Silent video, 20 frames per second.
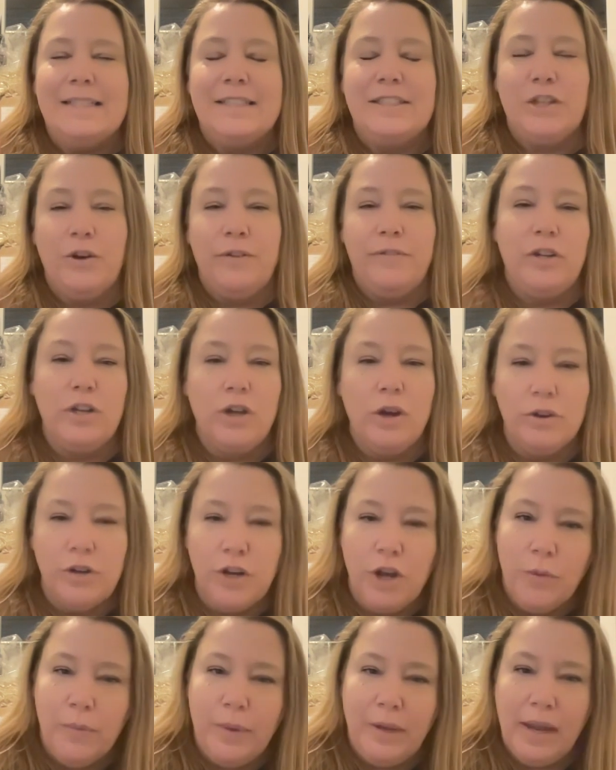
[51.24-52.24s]
So if you
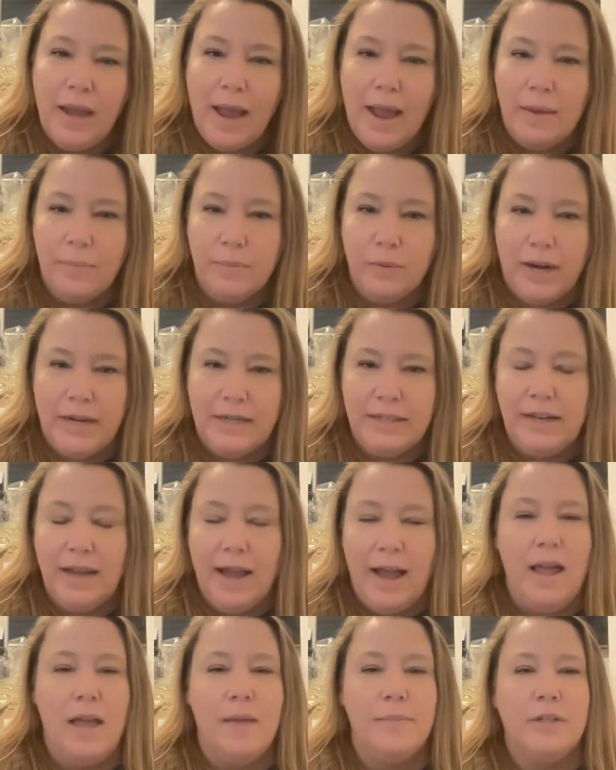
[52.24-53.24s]
don't know me, I'm Brandy.
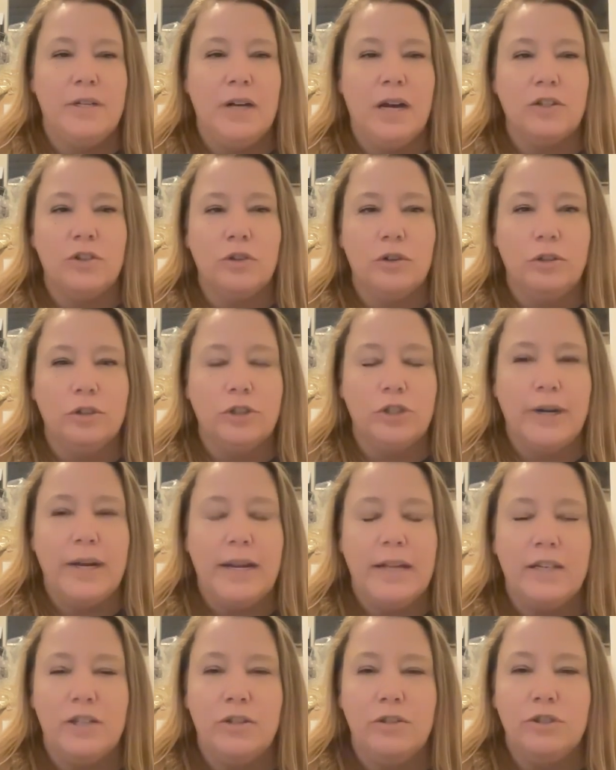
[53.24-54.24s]
I am a doctoral
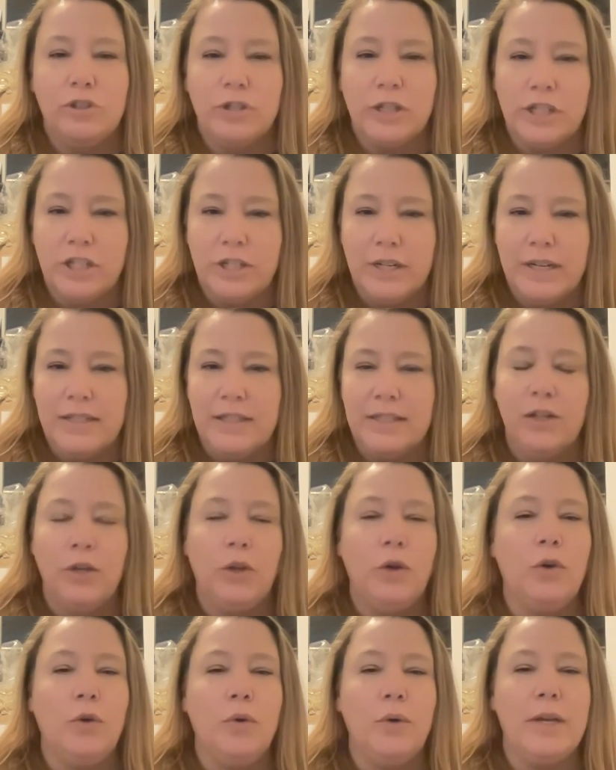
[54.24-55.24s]
trained nutritionist
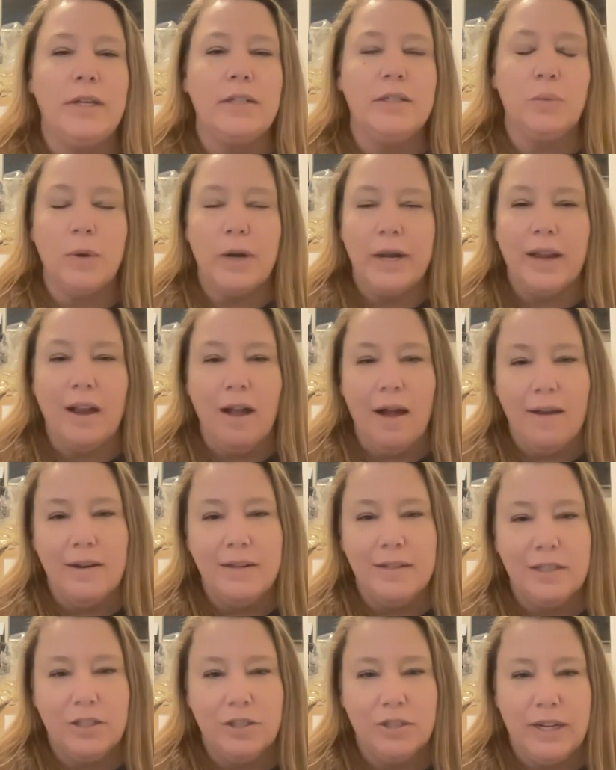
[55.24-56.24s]
who is working on
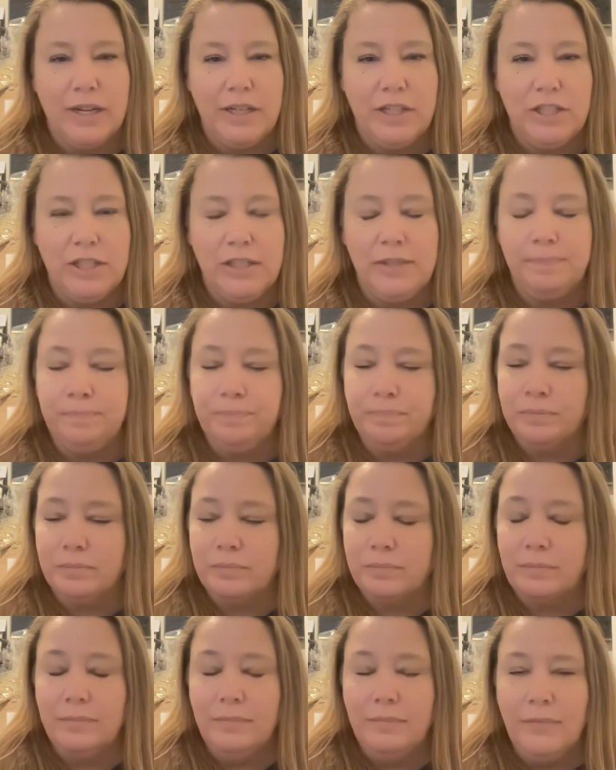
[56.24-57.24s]
a dissertation
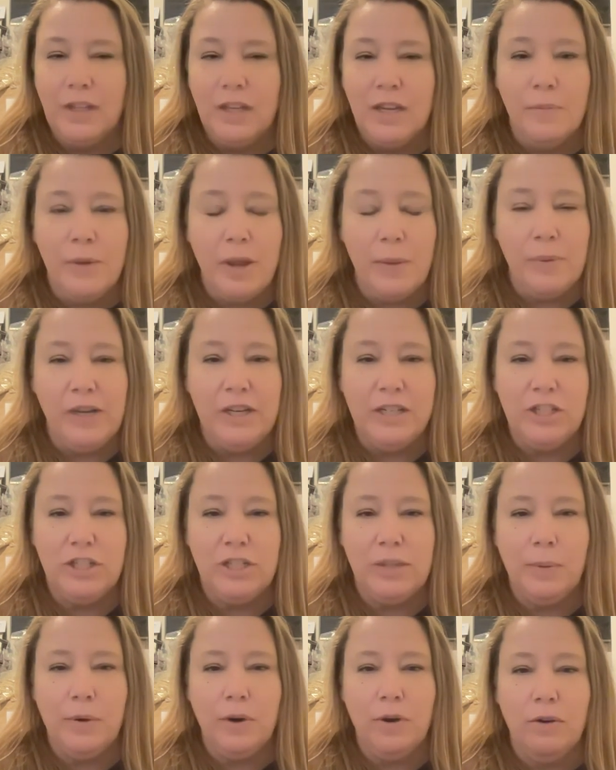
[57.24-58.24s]
in my
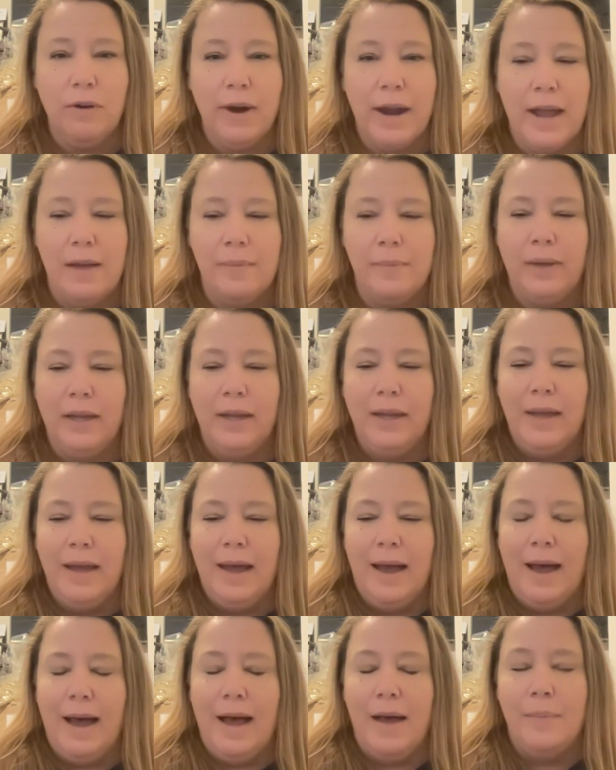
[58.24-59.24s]
PhD program
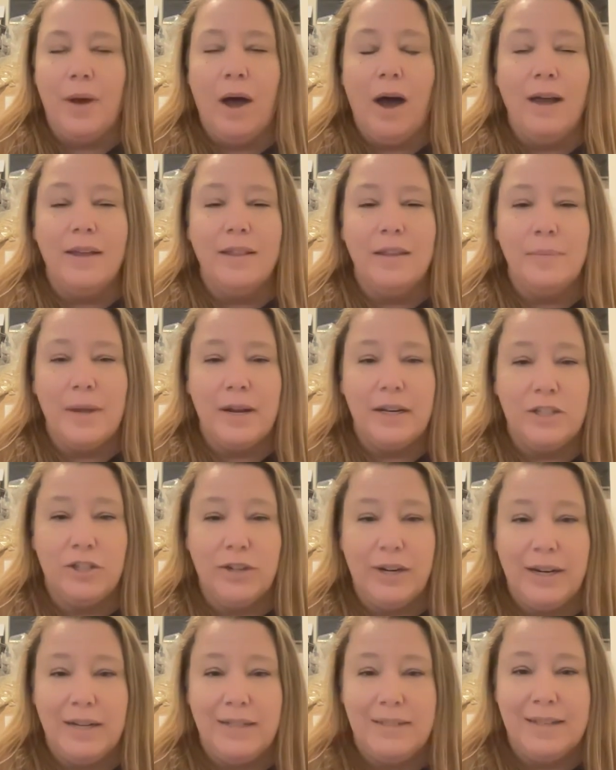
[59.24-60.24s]
on the
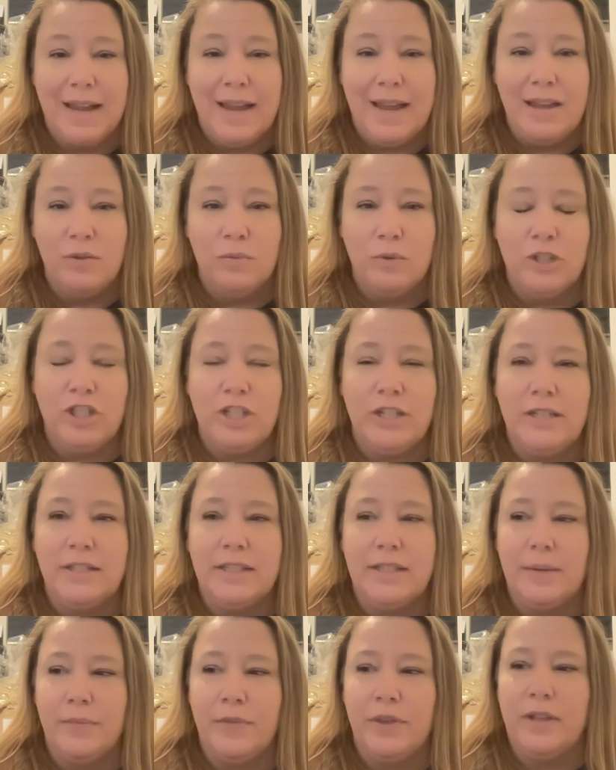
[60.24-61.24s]
Mediterranean diet, which
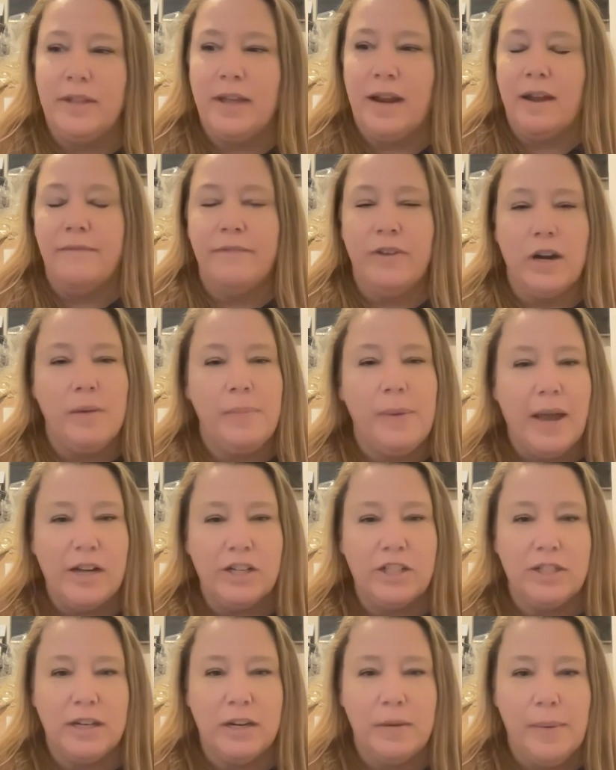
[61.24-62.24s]
is something I'm very
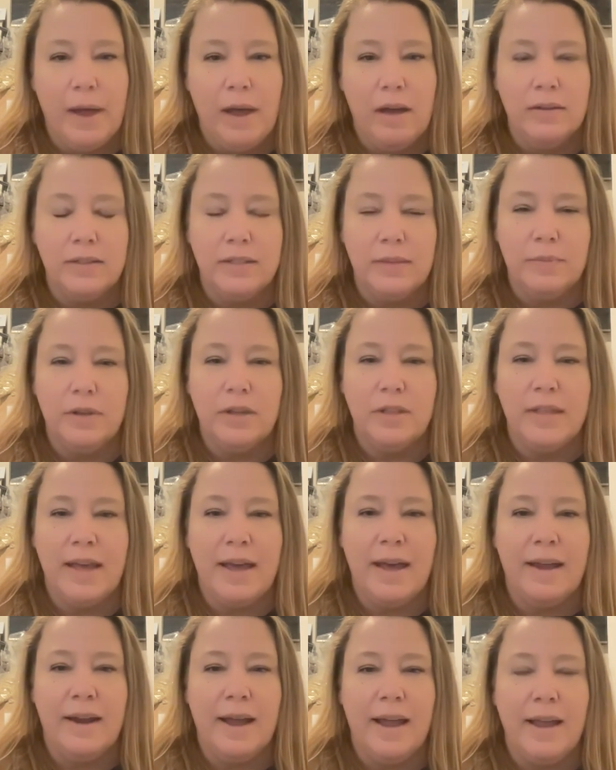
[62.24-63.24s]
passionate about, something
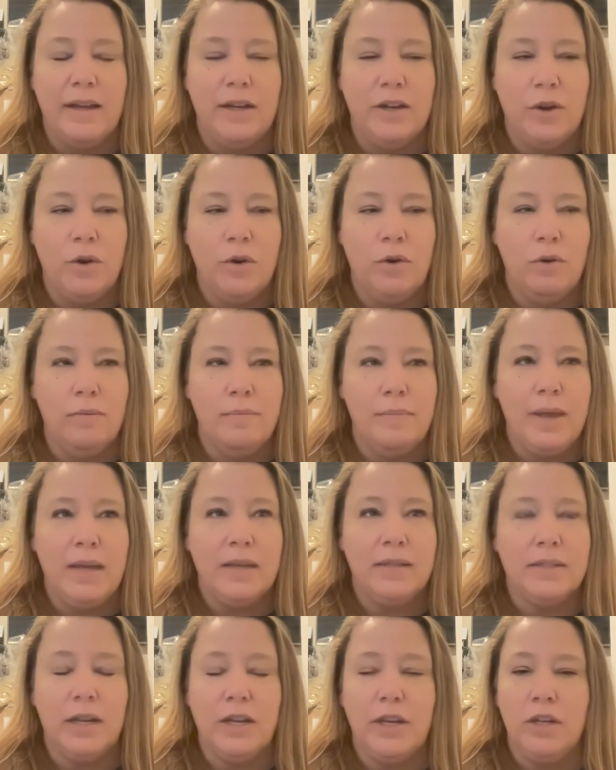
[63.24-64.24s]
that I know
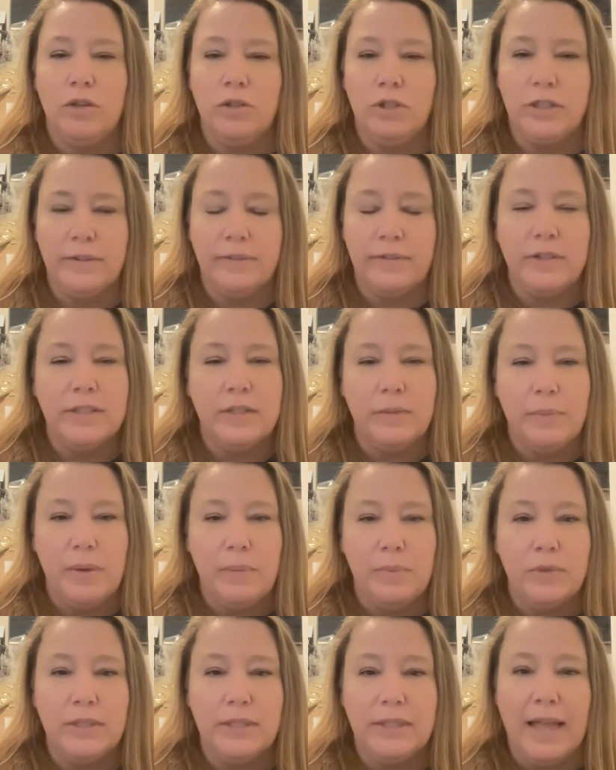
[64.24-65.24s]
makes a huge difference in
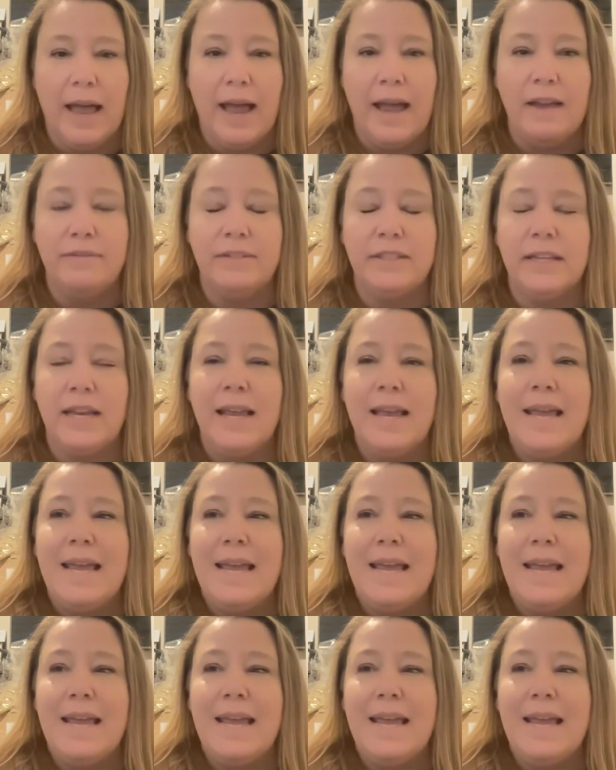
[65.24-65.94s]
people's lives.